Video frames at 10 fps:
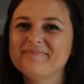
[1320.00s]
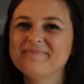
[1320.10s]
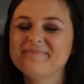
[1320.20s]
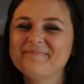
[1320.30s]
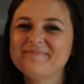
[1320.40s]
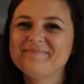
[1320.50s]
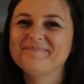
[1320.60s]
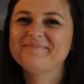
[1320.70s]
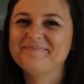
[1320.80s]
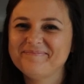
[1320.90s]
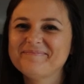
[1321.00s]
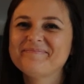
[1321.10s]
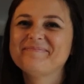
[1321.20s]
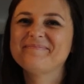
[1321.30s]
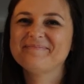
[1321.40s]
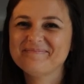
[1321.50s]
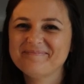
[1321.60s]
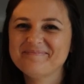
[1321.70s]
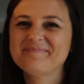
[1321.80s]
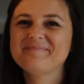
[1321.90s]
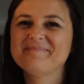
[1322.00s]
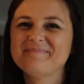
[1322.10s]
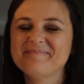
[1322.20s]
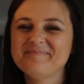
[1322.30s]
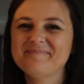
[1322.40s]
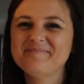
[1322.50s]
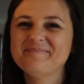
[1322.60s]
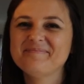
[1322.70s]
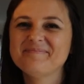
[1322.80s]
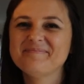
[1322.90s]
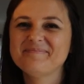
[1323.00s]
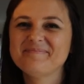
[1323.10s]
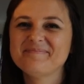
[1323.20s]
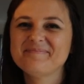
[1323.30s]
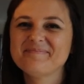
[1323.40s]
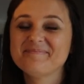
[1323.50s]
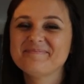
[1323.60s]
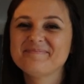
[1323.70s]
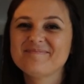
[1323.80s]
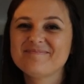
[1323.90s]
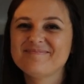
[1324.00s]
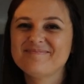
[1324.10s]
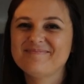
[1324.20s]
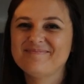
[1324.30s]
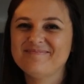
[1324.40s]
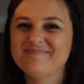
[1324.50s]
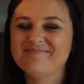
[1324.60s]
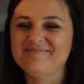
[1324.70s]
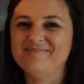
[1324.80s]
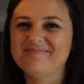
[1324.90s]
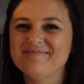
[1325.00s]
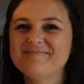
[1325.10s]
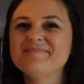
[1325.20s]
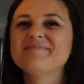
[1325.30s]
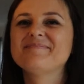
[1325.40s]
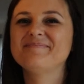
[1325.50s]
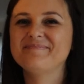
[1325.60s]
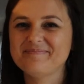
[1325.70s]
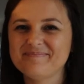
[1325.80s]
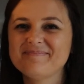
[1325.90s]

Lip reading: (silent)